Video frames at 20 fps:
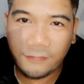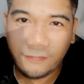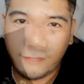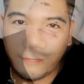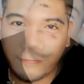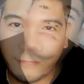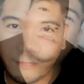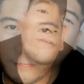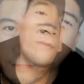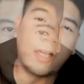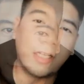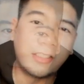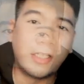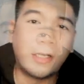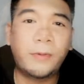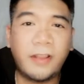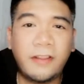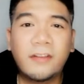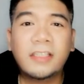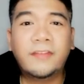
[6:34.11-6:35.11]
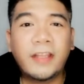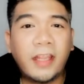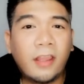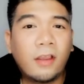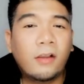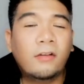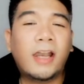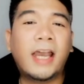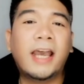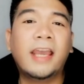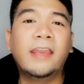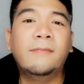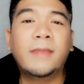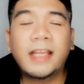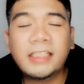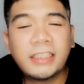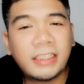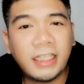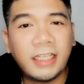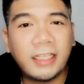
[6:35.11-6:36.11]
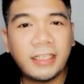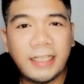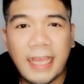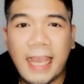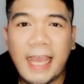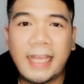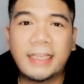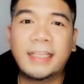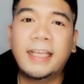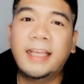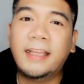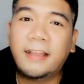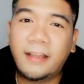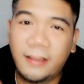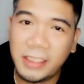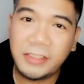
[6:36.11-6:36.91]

And if you watch our previous video, I mentioned that